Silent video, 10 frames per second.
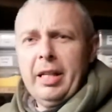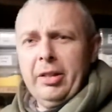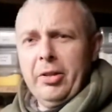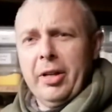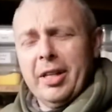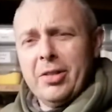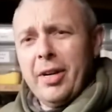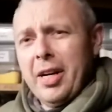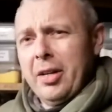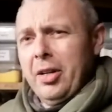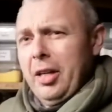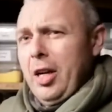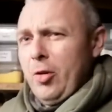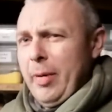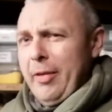Hello guys, right, I got a
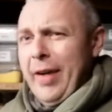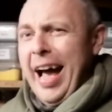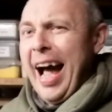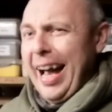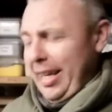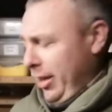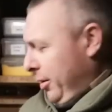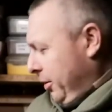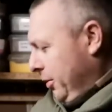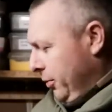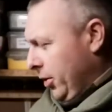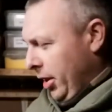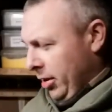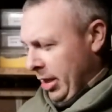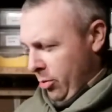little bit of a hack for
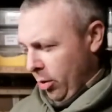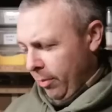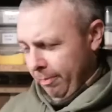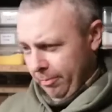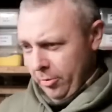you on this one.